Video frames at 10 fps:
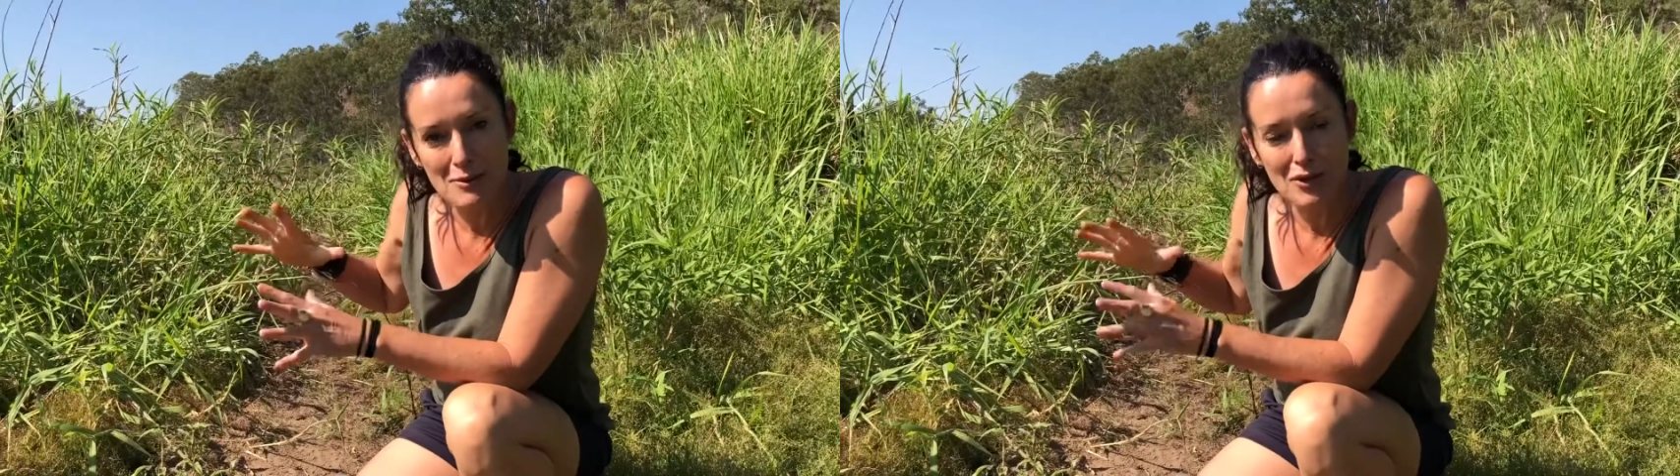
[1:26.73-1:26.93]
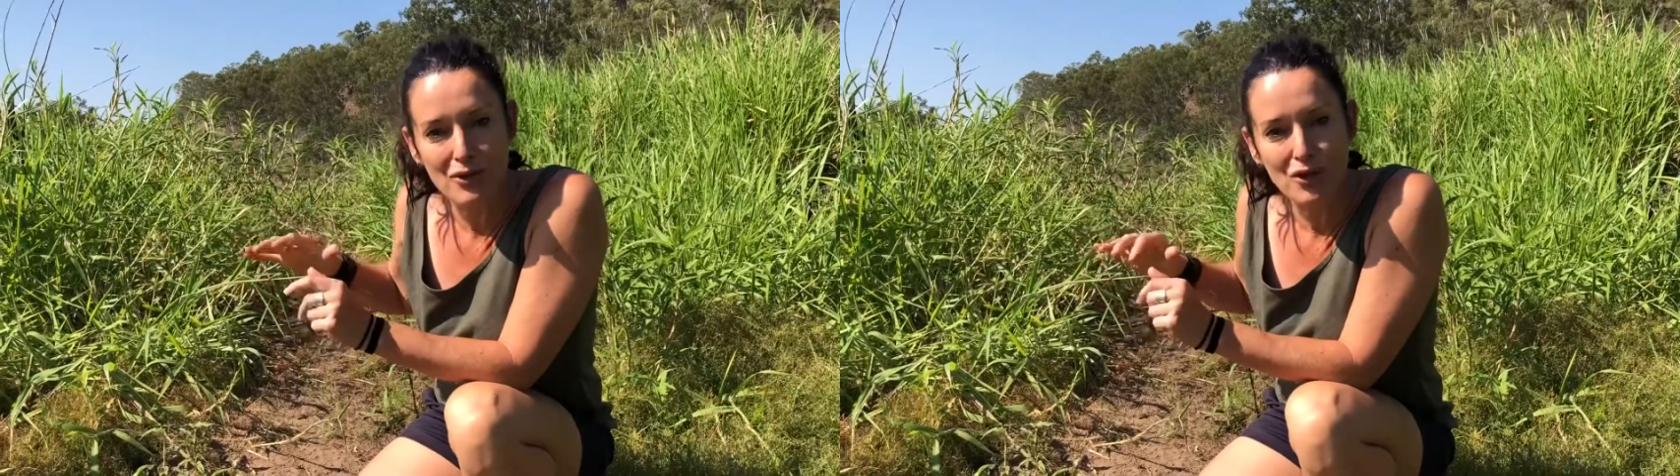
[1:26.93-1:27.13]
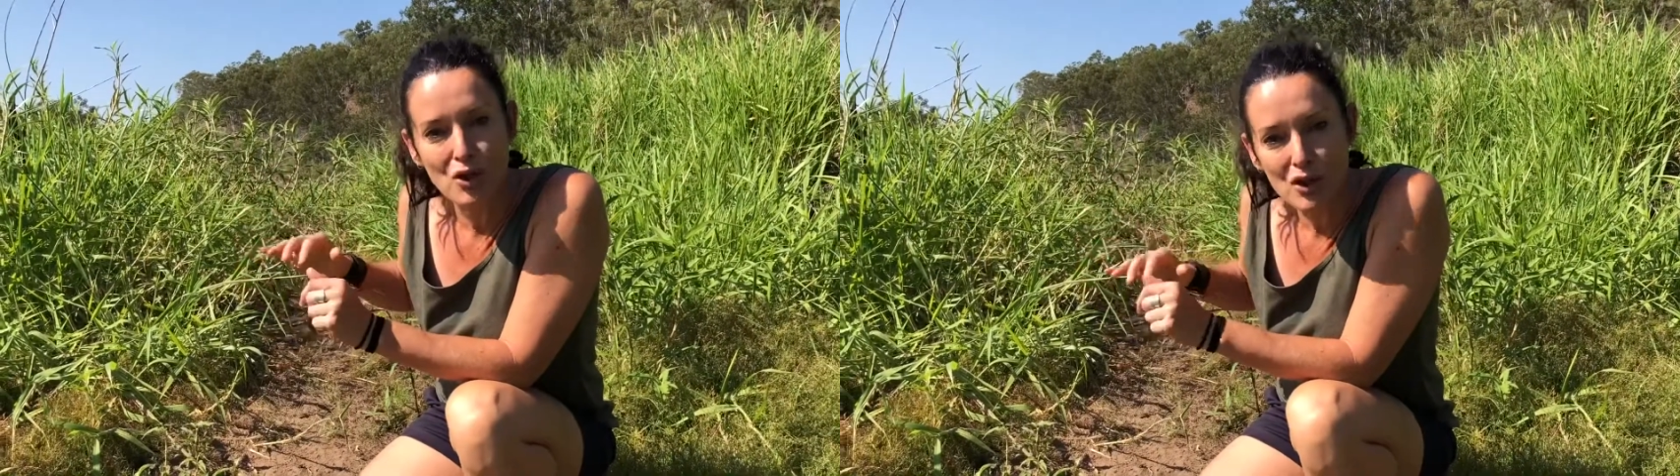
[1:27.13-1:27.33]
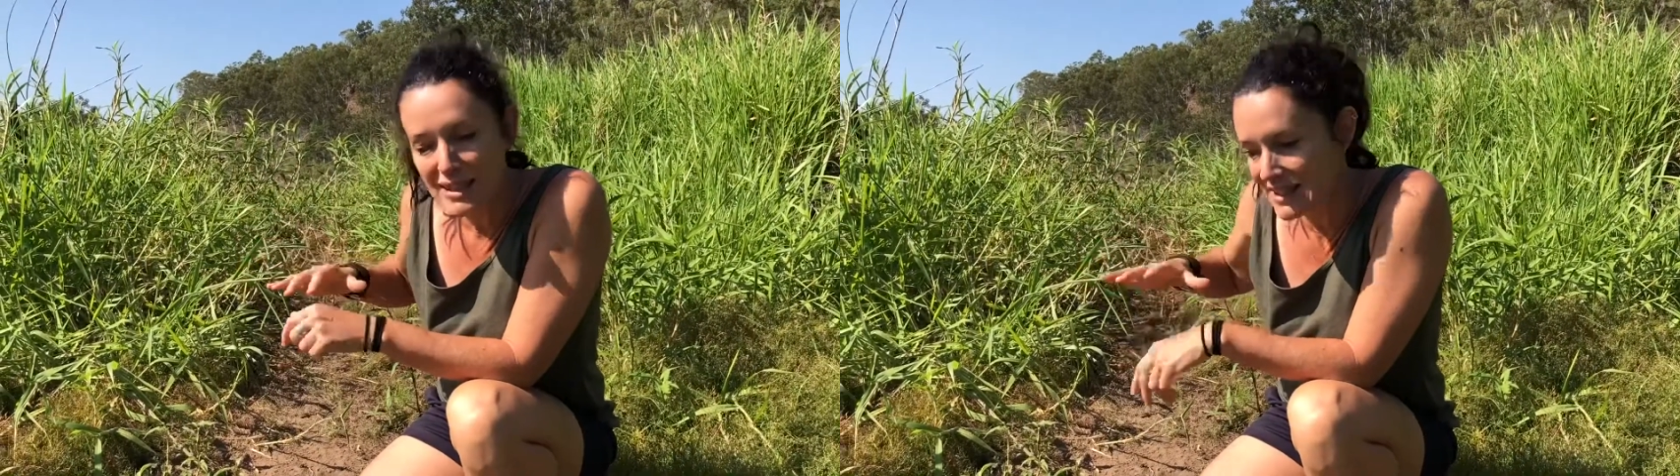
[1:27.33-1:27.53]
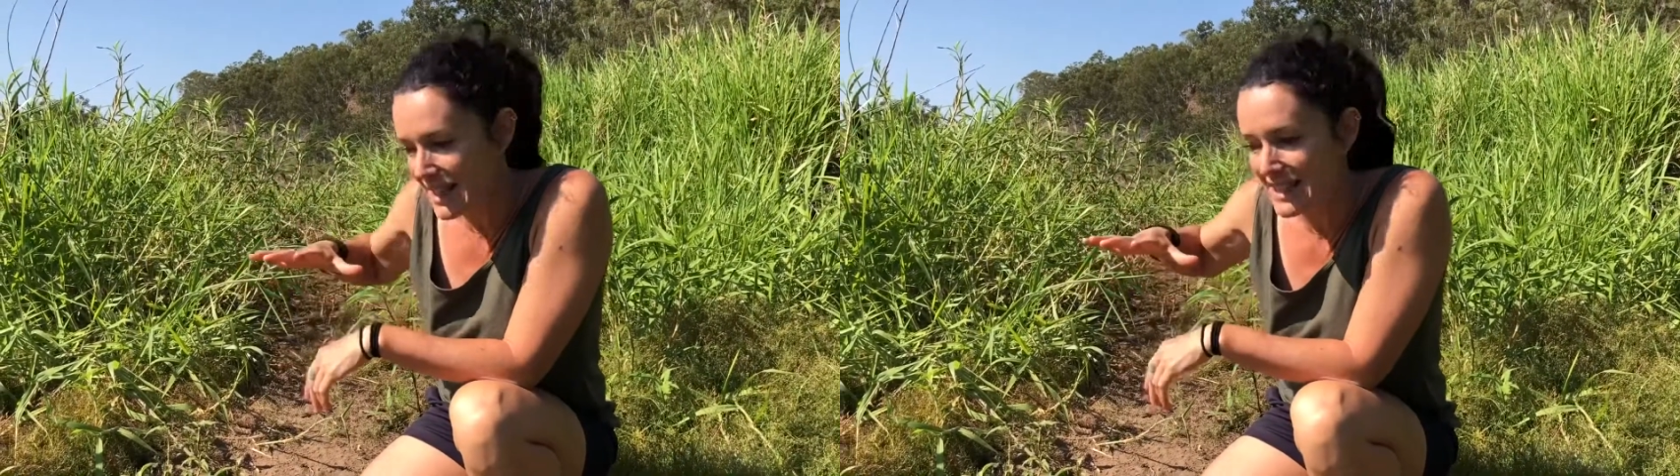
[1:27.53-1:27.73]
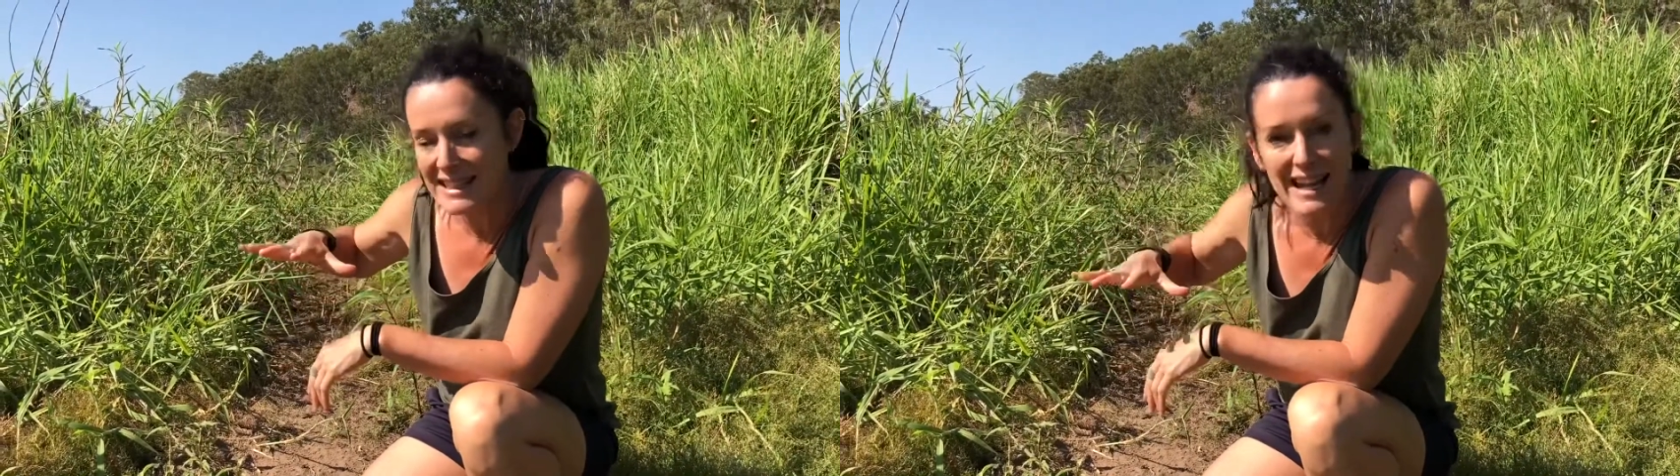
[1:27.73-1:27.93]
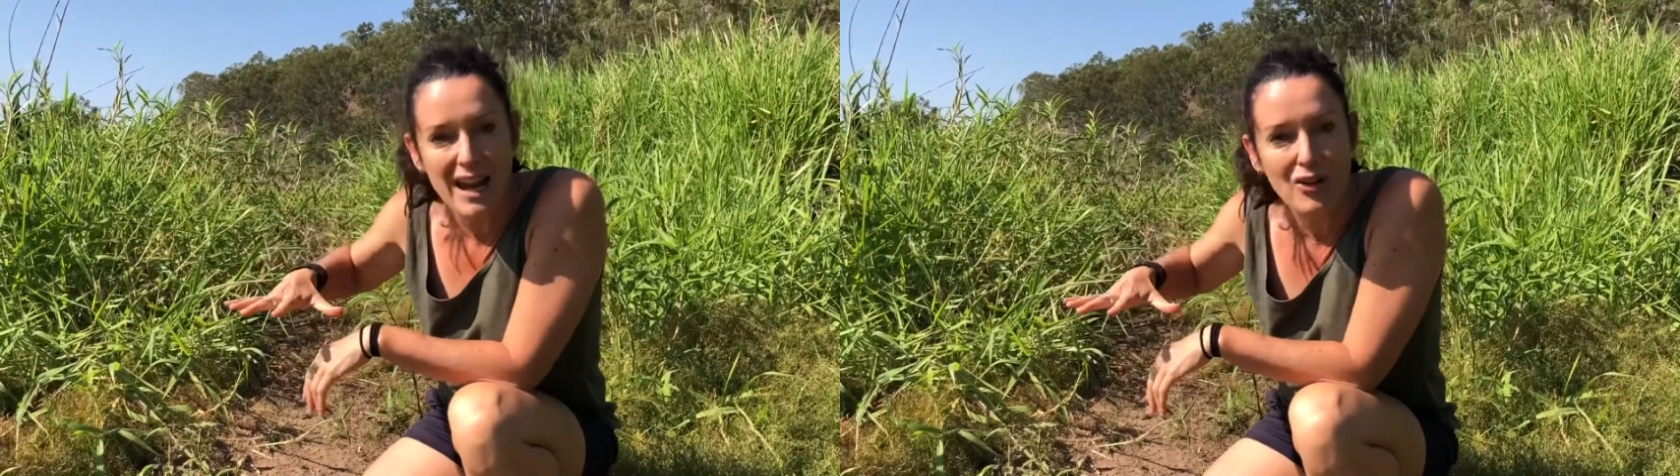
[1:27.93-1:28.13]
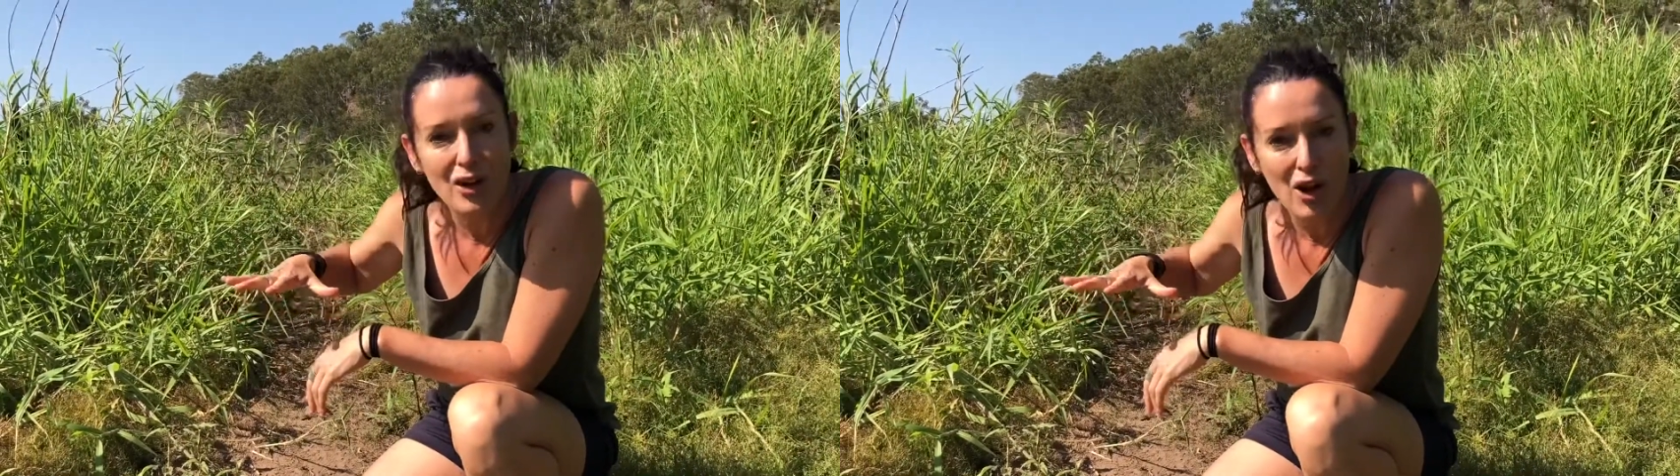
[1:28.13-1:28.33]
So if you can stay
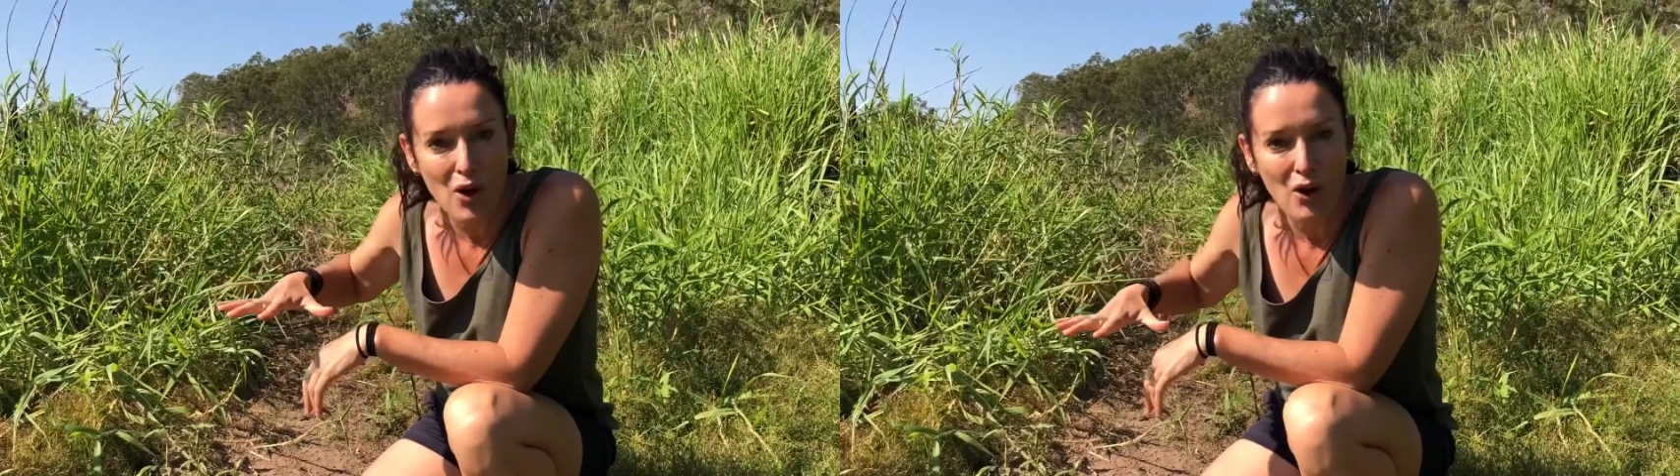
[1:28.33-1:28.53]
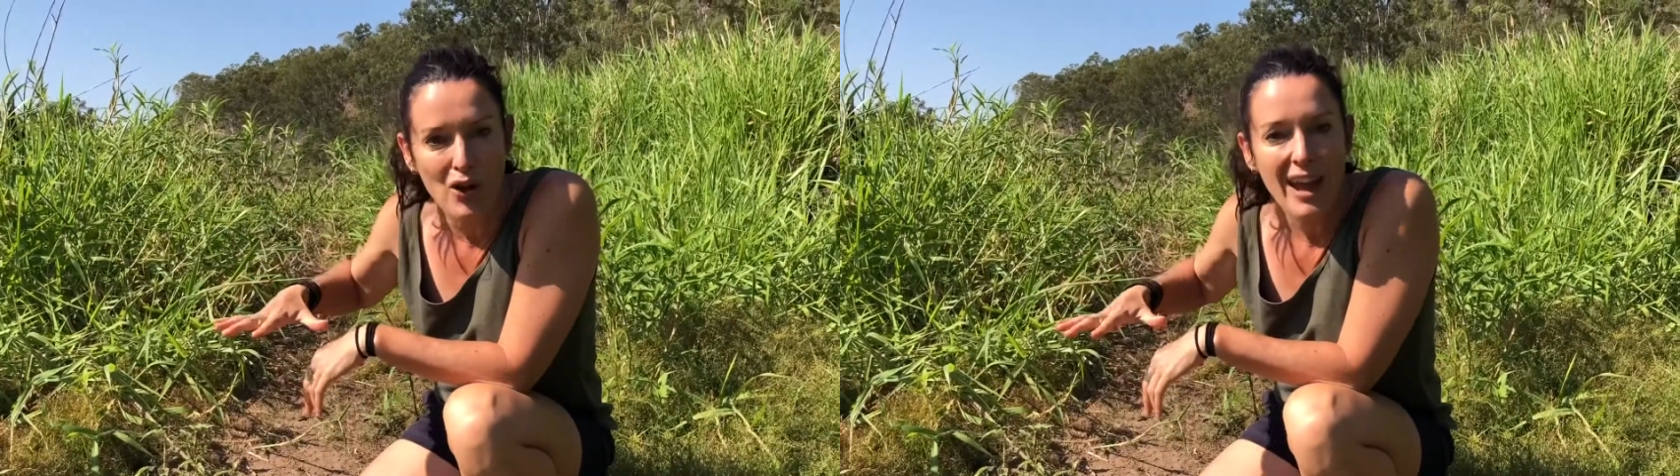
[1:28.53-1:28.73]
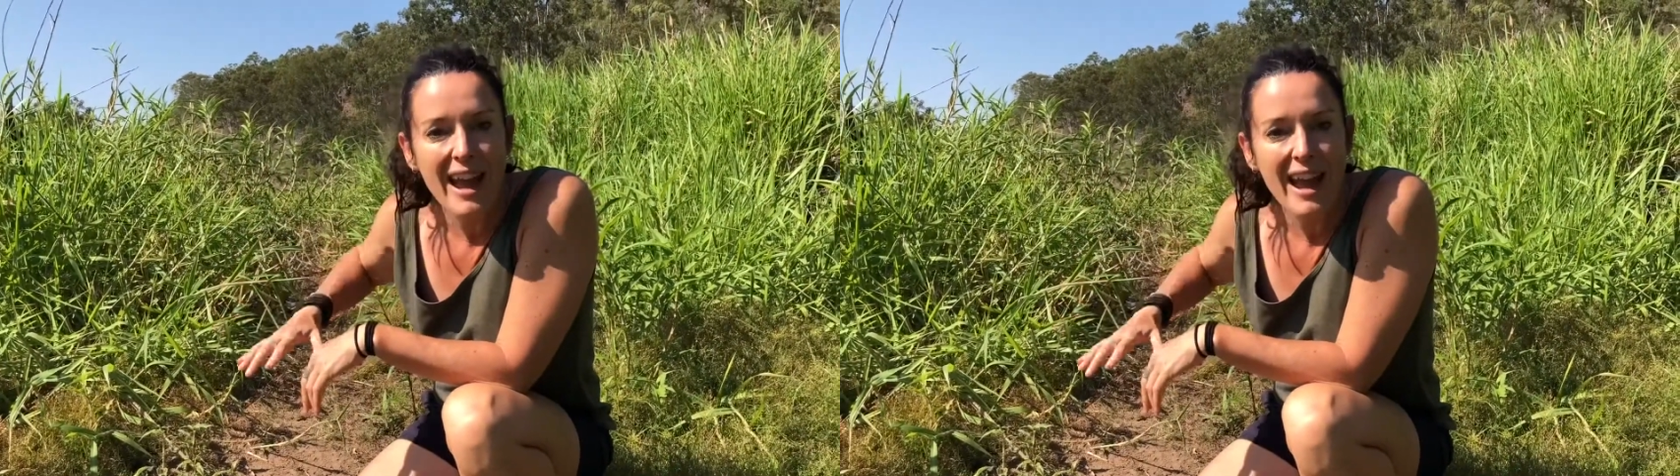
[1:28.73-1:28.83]
down low